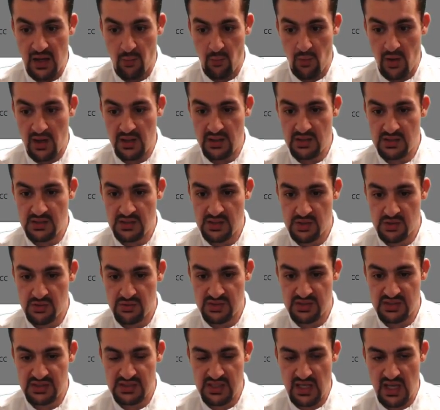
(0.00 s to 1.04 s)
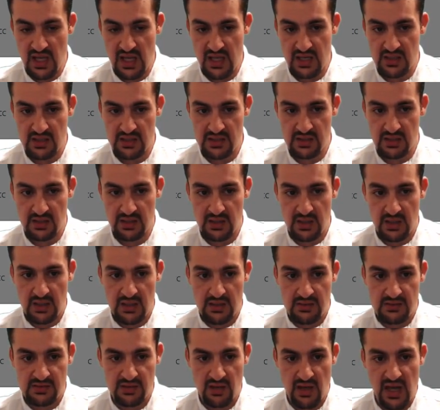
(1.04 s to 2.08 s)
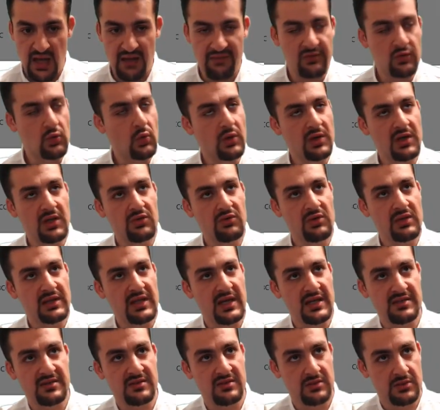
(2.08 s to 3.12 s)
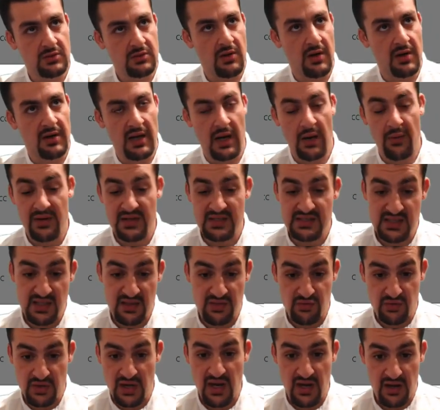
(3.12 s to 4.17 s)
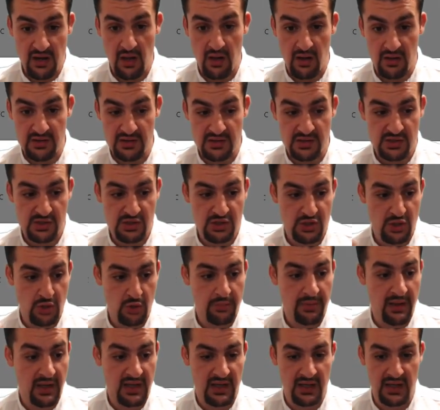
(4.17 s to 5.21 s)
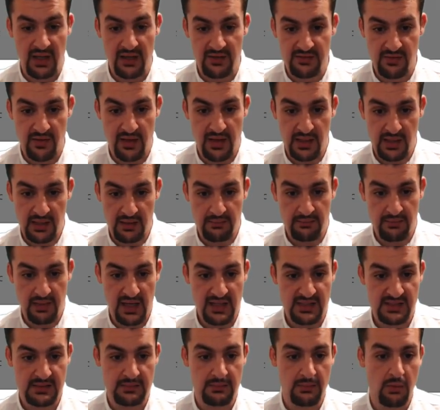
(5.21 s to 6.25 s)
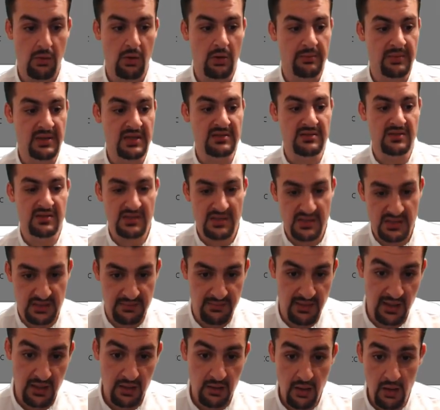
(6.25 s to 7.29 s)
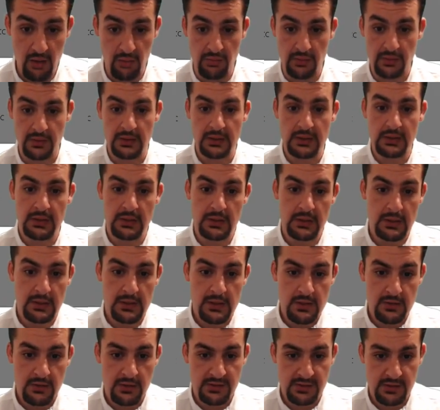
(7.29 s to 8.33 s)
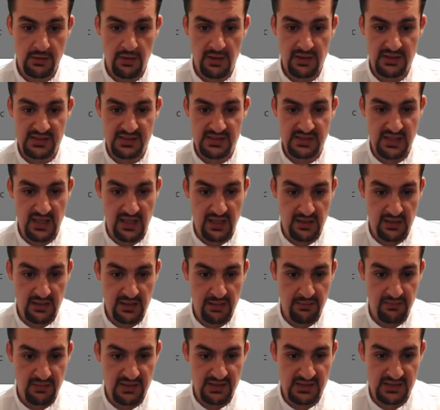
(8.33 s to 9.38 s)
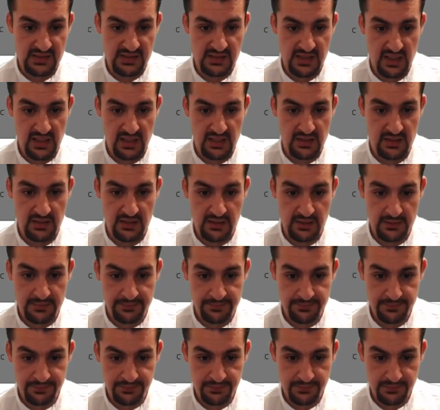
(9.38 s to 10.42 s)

I want to send, so I have $23,200. I want to send $300 to Bitconnect so I can buy some more BCCs and make a loan. So let's go ahead and send. I want to send